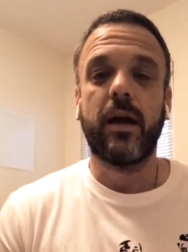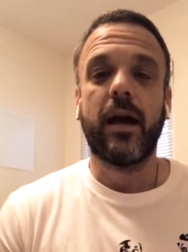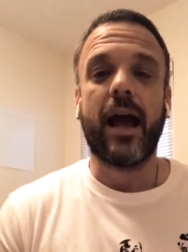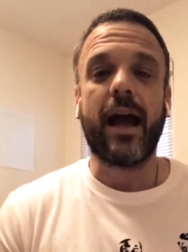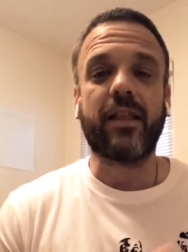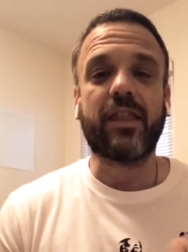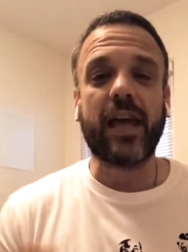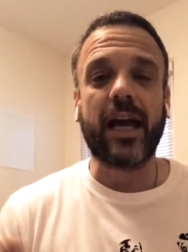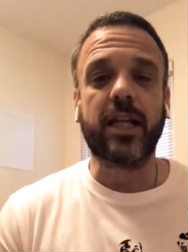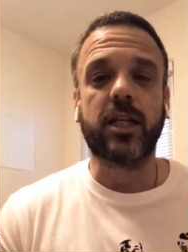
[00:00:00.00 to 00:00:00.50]

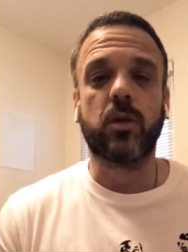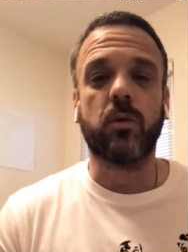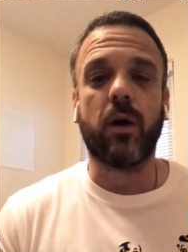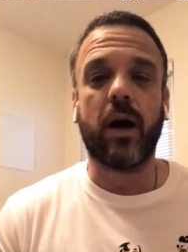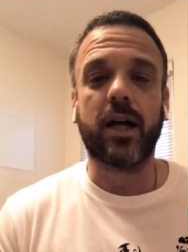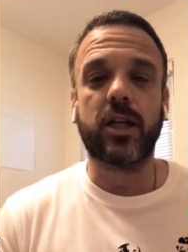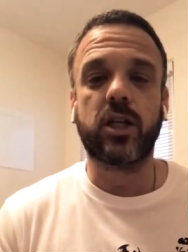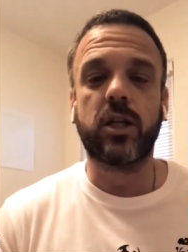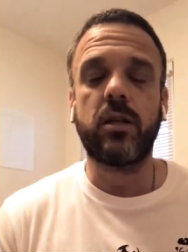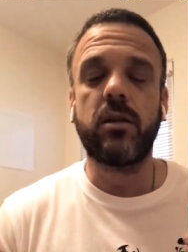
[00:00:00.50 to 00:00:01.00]
Hey, thanks for
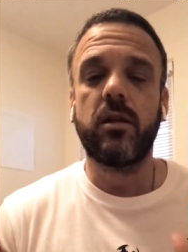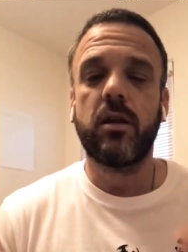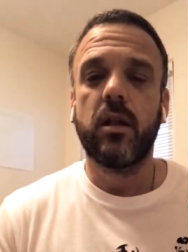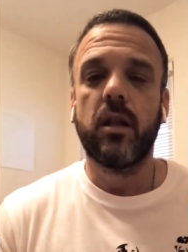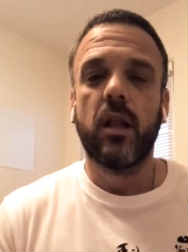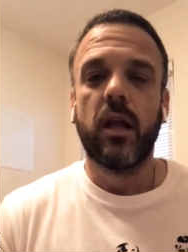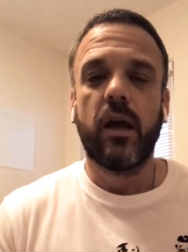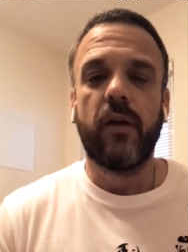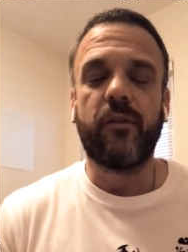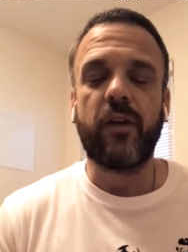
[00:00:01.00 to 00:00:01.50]
watching.
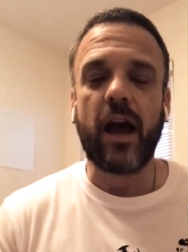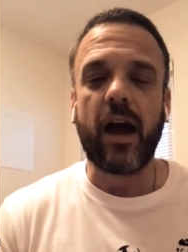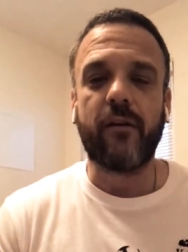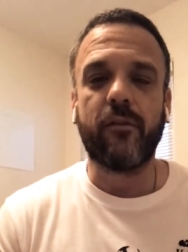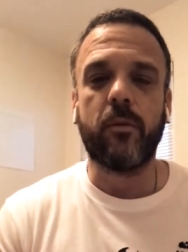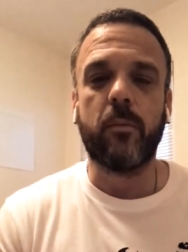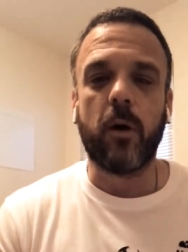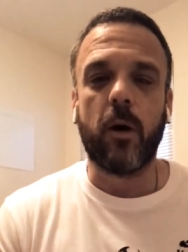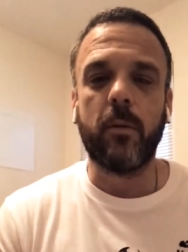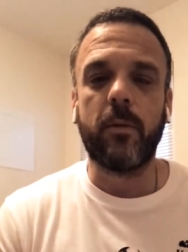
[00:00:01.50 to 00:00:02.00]
If you
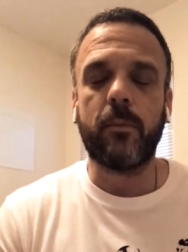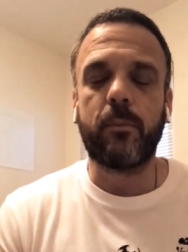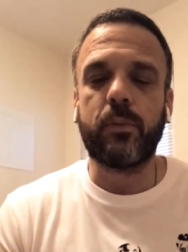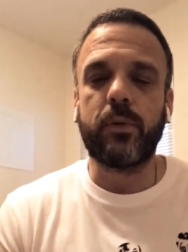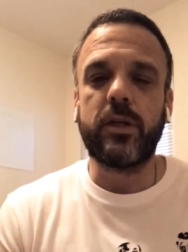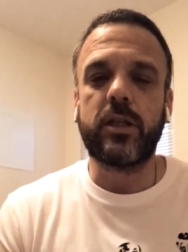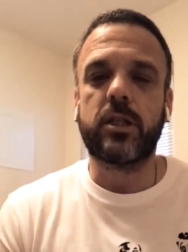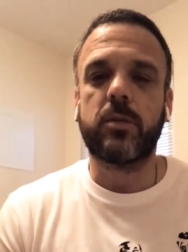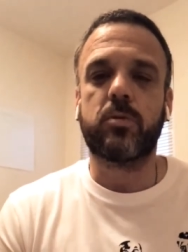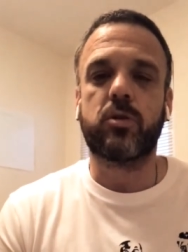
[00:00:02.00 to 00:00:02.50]
have a moment,
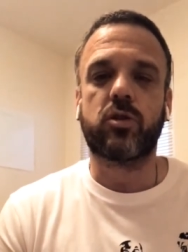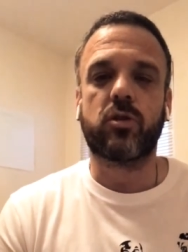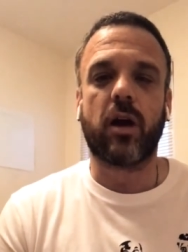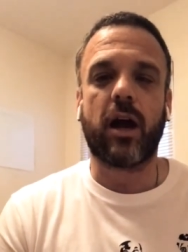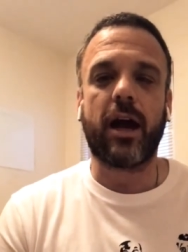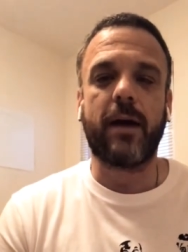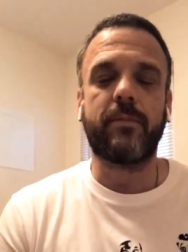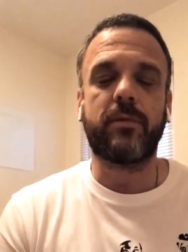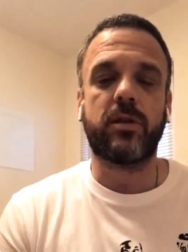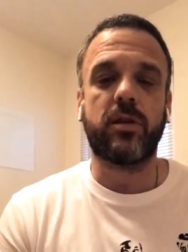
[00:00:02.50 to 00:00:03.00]
please
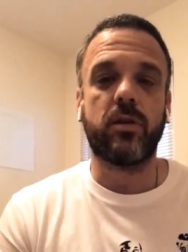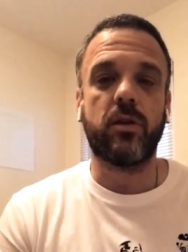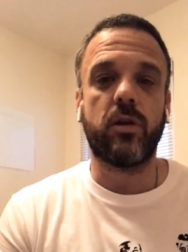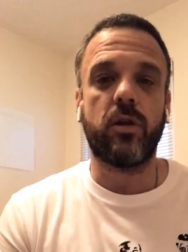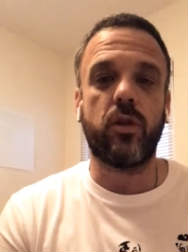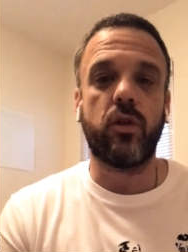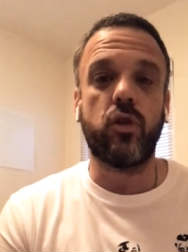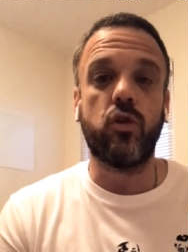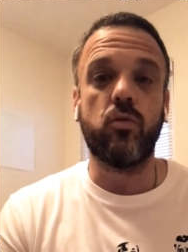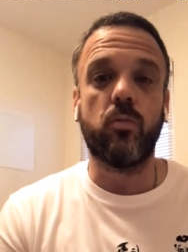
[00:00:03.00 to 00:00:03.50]
subscribe to
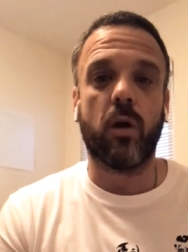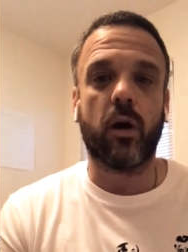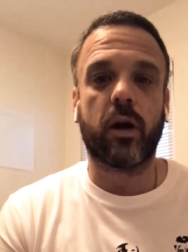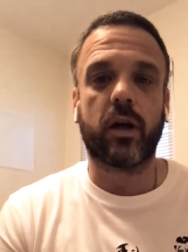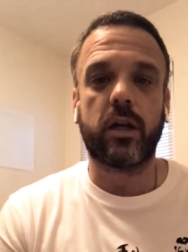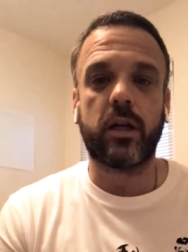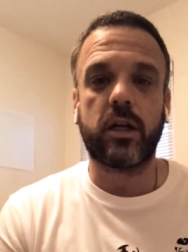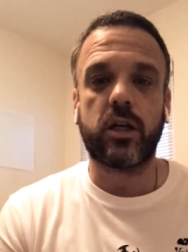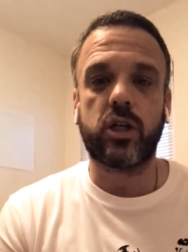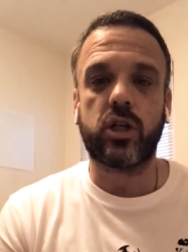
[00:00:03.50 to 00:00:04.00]
The New
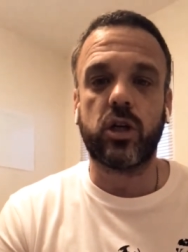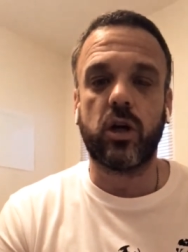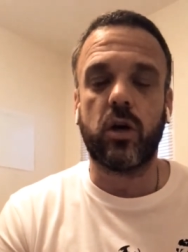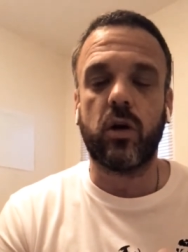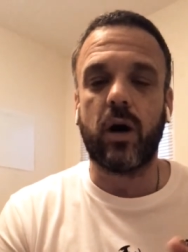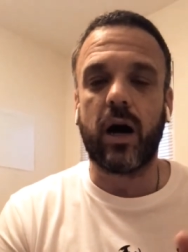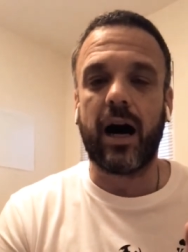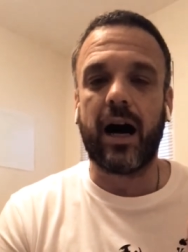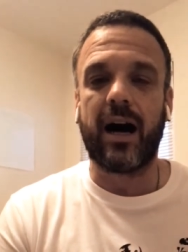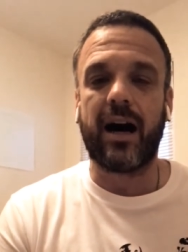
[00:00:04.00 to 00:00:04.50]
Marketing
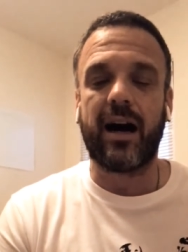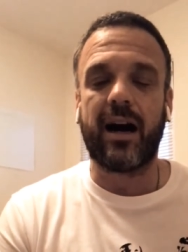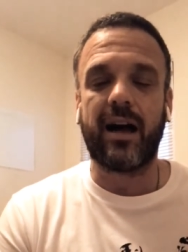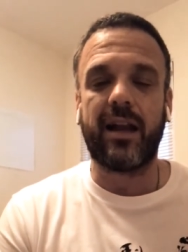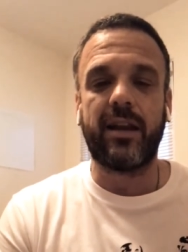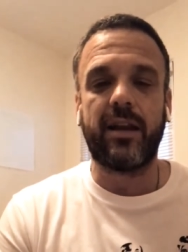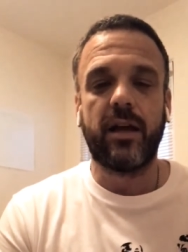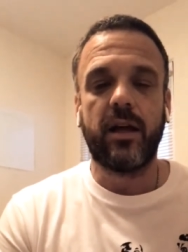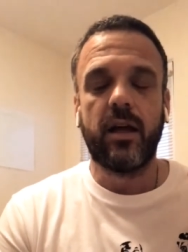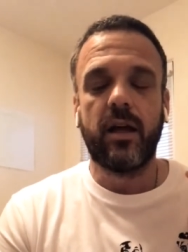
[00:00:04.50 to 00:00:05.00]
Show
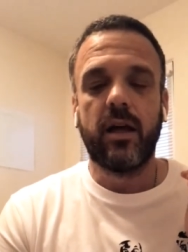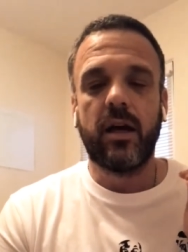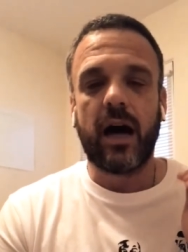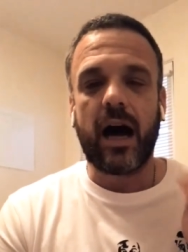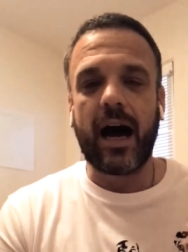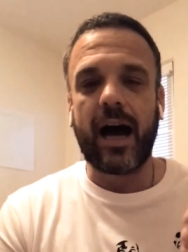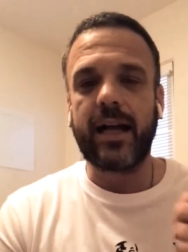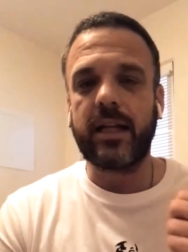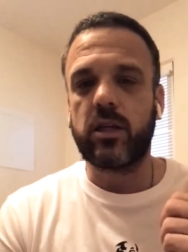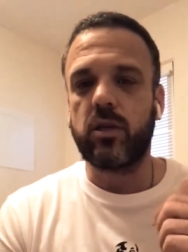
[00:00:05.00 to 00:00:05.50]
on
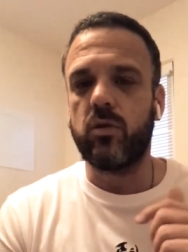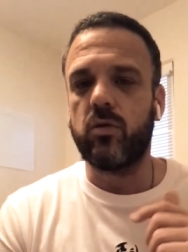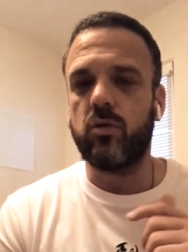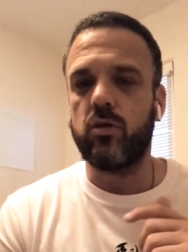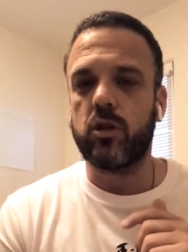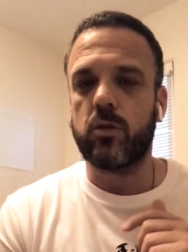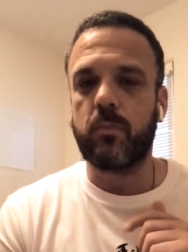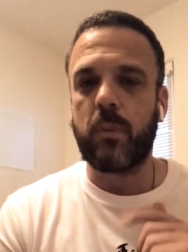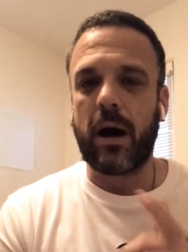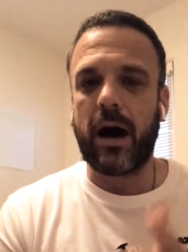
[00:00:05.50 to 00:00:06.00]

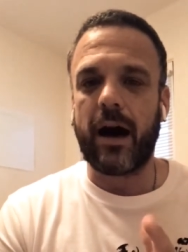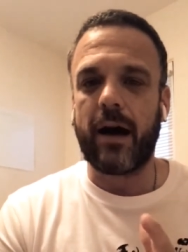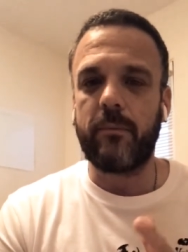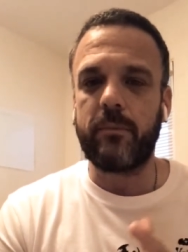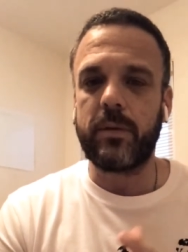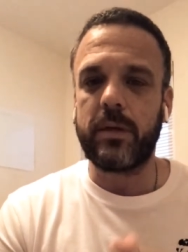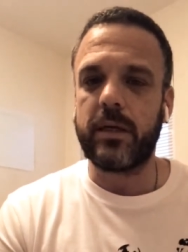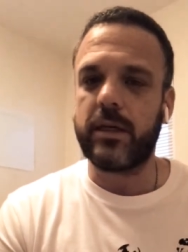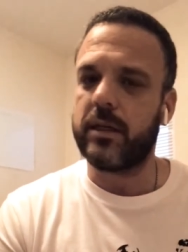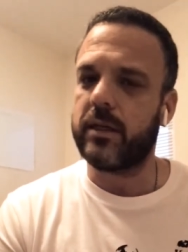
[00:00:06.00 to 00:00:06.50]
iTunes,
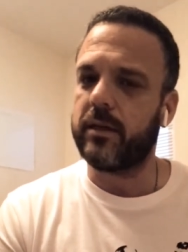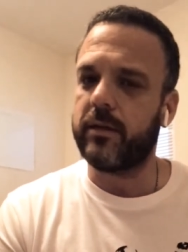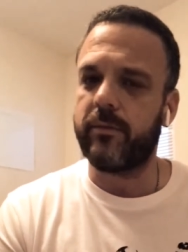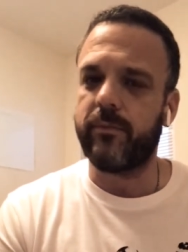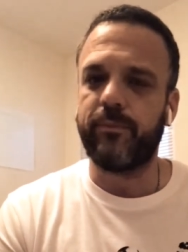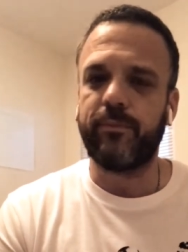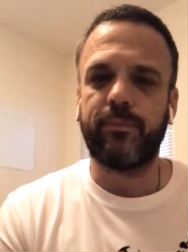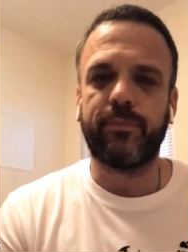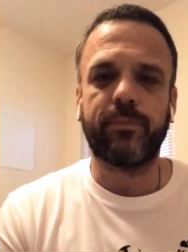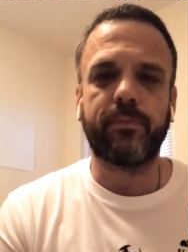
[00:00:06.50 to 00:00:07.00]

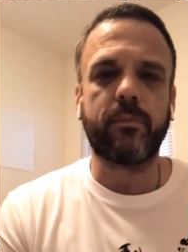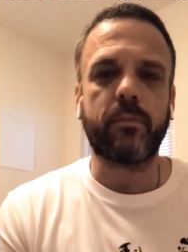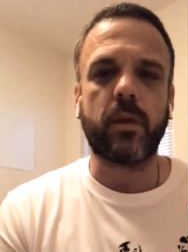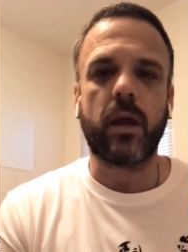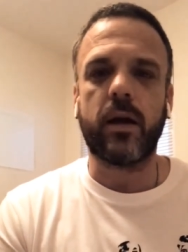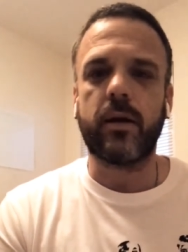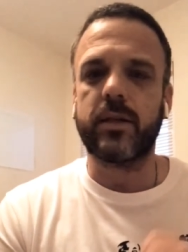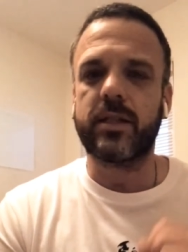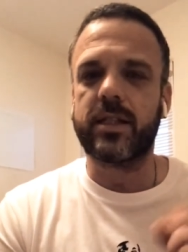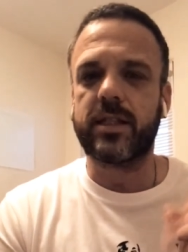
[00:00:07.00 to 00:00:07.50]
Podbean,
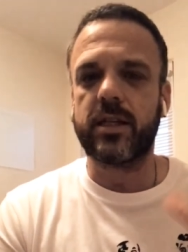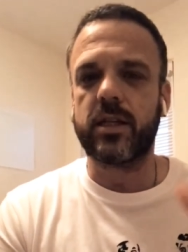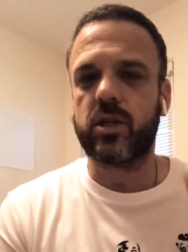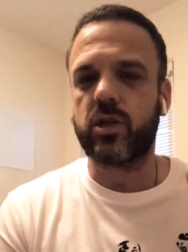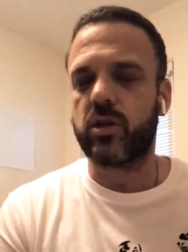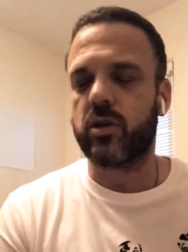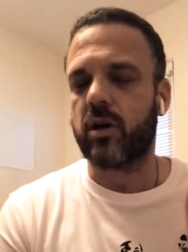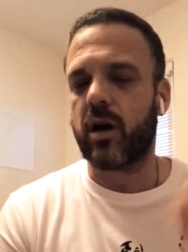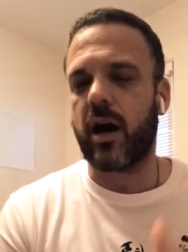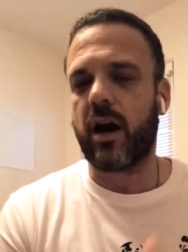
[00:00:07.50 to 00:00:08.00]
Stitcher,